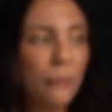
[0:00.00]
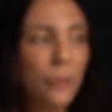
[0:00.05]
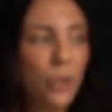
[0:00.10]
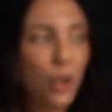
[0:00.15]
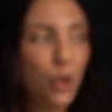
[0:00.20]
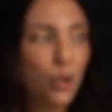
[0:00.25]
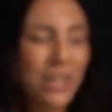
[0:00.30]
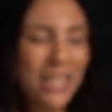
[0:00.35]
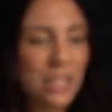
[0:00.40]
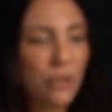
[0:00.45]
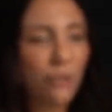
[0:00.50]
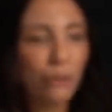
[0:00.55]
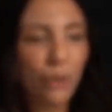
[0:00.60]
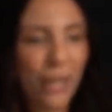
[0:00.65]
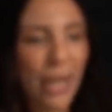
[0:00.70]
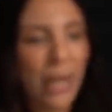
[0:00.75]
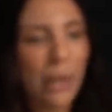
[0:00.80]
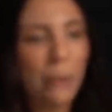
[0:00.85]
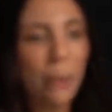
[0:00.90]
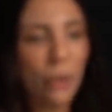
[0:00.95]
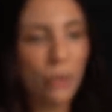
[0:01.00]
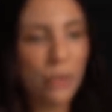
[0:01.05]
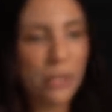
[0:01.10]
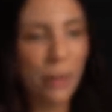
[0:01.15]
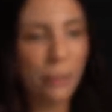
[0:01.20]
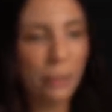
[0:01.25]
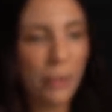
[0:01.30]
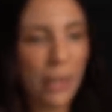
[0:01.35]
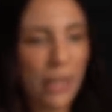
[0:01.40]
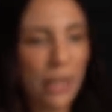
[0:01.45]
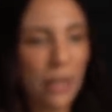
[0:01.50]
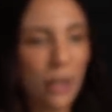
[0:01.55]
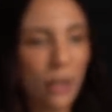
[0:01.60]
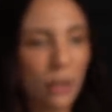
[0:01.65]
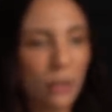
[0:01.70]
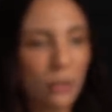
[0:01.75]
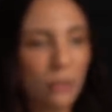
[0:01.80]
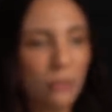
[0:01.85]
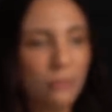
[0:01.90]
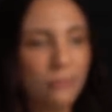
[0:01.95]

You need to forget about something here